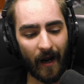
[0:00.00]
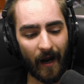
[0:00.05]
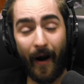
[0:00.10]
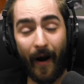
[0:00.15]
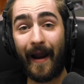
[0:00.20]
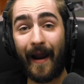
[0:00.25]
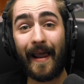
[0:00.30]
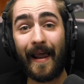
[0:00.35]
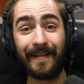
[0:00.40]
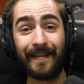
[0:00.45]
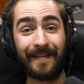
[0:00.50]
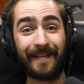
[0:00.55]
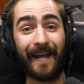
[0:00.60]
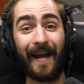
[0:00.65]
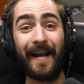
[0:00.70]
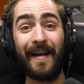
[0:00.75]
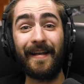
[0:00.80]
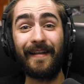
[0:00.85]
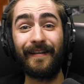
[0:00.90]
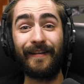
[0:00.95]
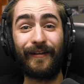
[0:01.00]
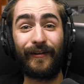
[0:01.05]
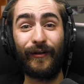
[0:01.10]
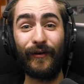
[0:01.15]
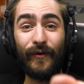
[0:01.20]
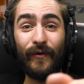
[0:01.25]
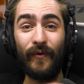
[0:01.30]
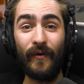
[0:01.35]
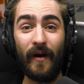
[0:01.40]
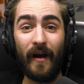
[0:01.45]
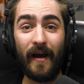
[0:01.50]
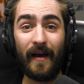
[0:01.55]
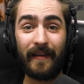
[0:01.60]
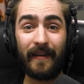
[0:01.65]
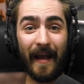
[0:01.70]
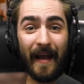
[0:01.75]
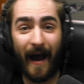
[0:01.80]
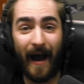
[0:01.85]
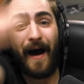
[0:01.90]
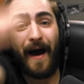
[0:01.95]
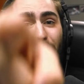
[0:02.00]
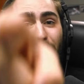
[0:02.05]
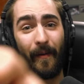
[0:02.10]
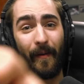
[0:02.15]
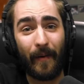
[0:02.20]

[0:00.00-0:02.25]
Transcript: All right, let's get into the album